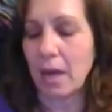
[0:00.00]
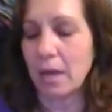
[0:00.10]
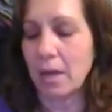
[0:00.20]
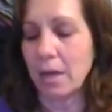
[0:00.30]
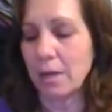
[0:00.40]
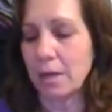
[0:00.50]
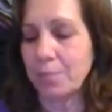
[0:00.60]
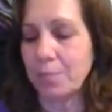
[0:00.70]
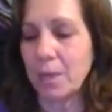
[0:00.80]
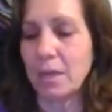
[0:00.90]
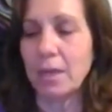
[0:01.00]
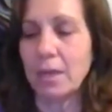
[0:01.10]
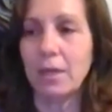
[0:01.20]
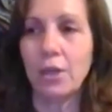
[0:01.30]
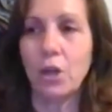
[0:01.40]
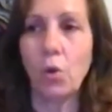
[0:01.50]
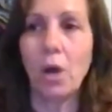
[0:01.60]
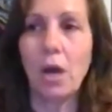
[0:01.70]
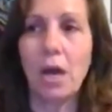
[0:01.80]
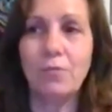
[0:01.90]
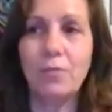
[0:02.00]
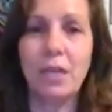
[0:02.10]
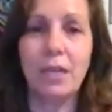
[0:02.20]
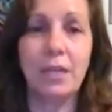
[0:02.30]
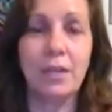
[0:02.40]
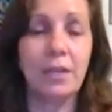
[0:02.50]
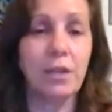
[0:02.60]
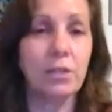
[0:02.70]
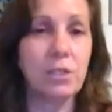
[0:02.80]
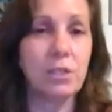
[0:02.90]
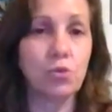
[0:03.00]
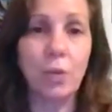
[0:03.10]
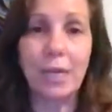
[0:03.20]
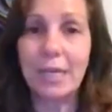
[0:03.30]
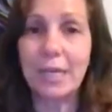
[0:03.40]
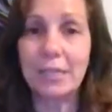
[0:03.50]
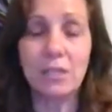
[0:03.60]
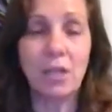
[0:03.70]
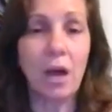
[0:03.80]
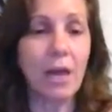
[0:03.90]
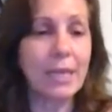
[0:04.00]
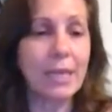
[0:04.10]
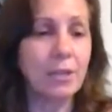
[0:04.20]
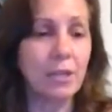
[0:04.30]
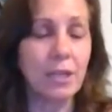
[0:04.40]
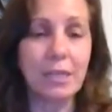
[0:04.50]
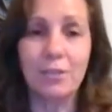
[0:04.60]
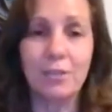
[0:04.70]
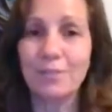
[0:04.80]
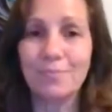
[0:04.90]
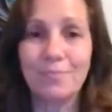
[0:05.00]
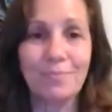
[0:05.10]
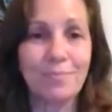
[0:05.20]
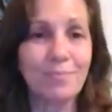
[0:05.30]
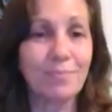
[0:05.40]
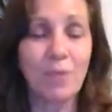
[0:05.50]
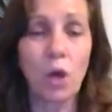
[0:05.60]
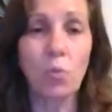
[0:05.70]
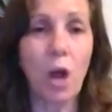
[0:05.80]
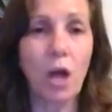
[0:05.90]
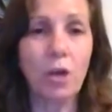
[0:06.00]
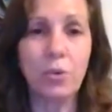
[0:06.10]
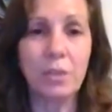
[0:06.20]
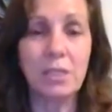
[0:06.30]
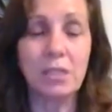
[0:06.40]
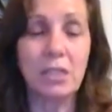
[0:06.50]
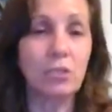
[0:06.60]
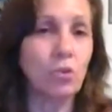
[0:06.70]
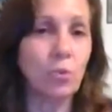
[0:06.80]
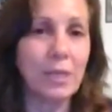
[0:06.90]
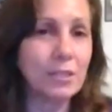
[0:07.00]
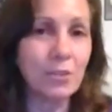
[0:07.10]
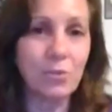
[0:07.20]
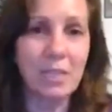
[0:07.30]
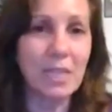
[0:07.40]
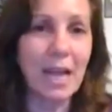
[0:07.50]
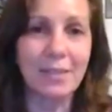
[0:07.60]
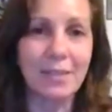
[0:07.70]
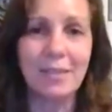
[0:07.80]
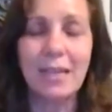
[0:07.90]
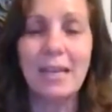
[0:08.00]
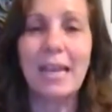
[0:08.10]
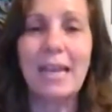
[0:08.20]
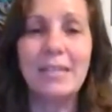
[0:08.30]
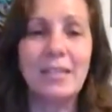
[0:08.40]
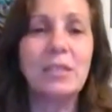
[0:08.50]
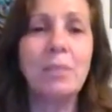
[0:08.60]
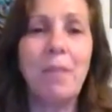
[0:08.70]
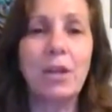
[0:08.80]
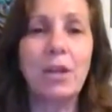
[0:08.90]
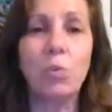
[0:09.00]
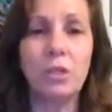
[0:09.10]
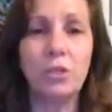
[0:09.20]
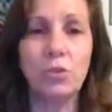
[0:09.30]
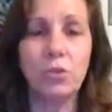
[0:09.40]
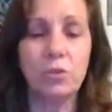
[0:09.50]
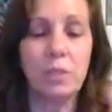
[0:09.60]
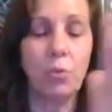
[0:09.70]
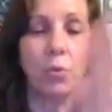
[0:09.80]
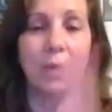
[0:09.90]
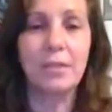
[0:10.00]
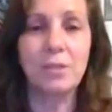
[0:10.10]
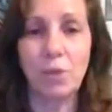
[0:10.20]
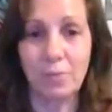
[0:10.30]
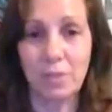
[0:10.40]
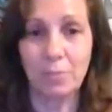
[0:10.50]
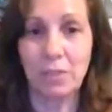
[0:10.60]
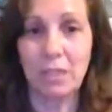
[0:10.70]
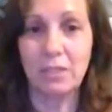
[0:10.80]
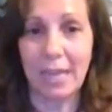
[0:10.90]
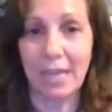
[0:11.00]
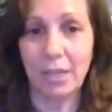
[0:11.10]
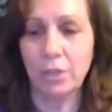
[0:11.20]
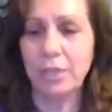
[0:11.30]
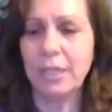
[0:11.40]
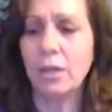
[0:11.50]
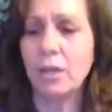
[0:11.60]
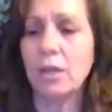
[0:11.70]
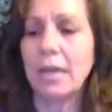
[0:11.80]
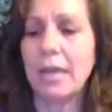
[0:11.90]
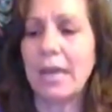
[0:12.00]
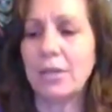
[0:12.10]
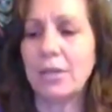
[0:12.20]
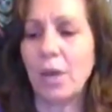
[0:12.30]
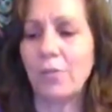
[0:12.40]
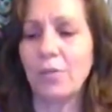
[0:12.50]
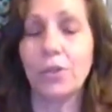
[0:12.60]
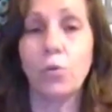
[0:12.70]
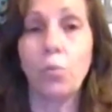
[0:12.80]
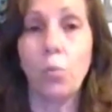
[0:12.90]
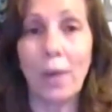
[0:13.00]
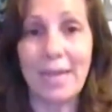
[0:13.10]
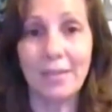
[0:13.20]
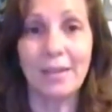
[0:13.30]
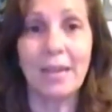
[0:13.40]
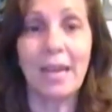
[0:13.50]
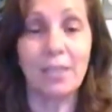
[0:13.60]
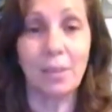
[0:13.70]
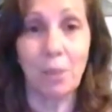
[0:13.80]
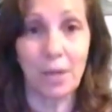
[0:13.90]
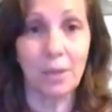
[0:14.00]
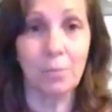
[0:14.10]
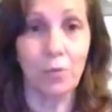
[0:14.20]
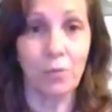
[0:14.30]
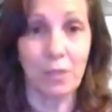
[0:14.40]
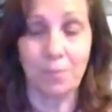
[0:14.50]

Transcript: Um, you know, I've taken a string and tied like a rock or a stick to it and used that. It doesn't matter what you use. The point is you have something dangling and you have a little weight at the bottom of it.